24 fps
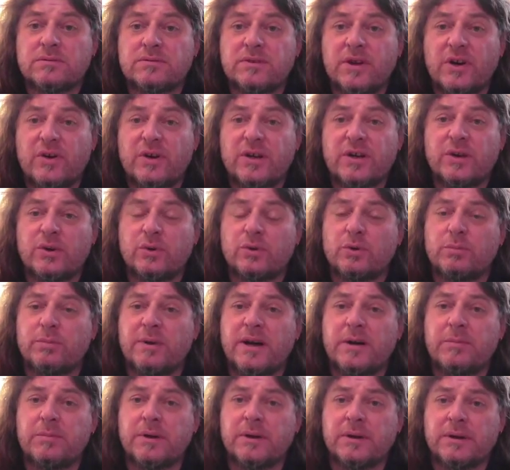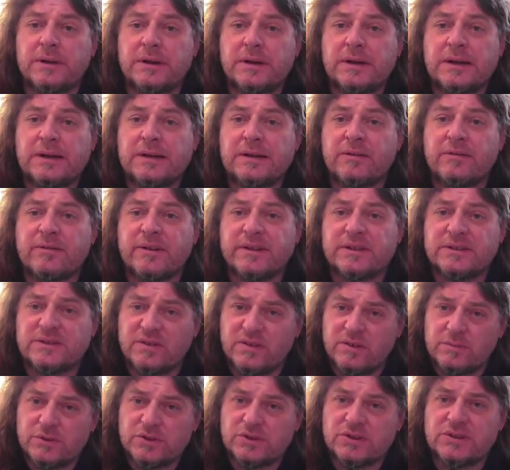Very cool pepper, and thanks
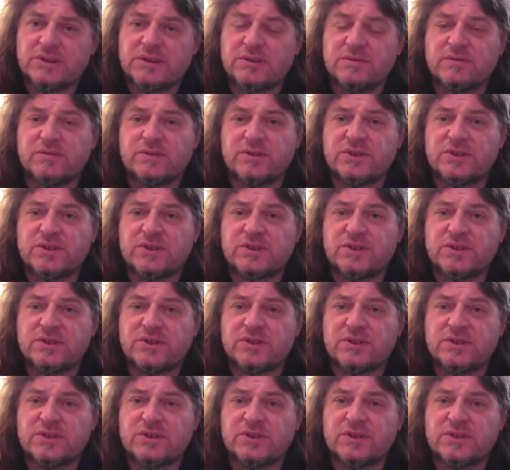very much, Stephen,